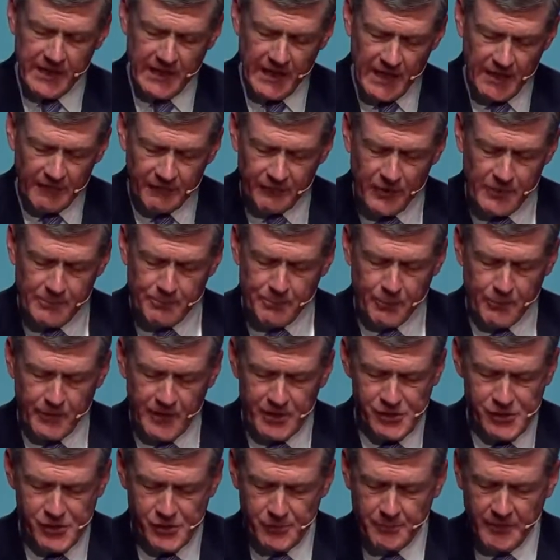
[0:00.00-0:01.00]
that every
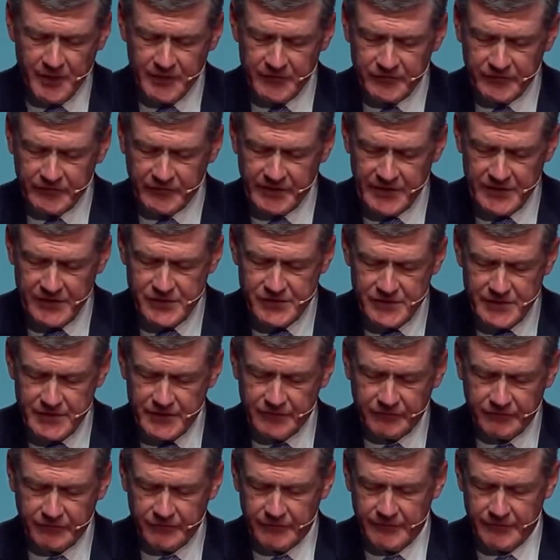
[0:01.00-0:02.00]
preacher must teach
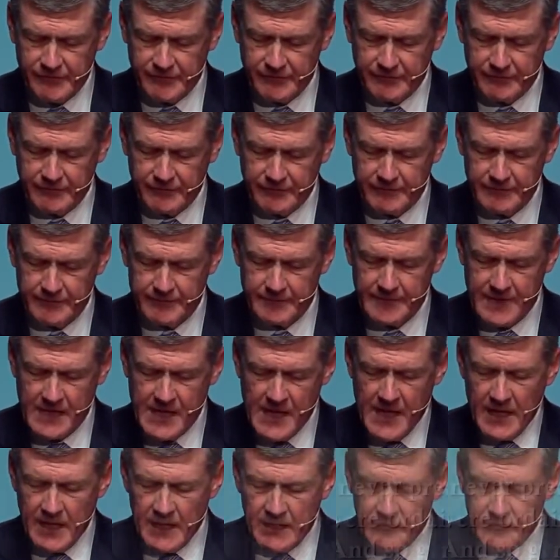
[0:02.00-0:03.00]
these truths.
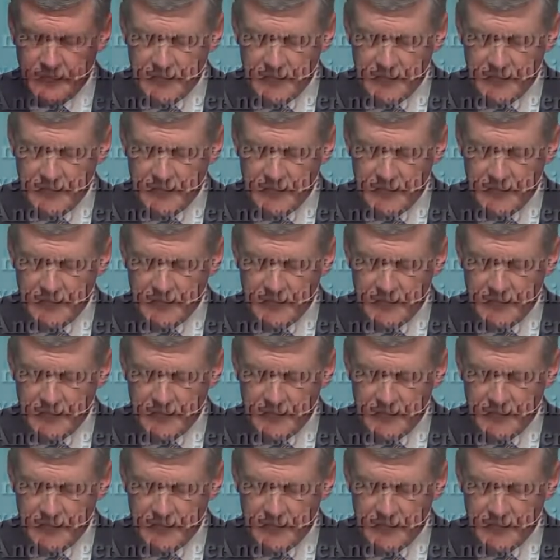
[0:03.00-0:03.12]
He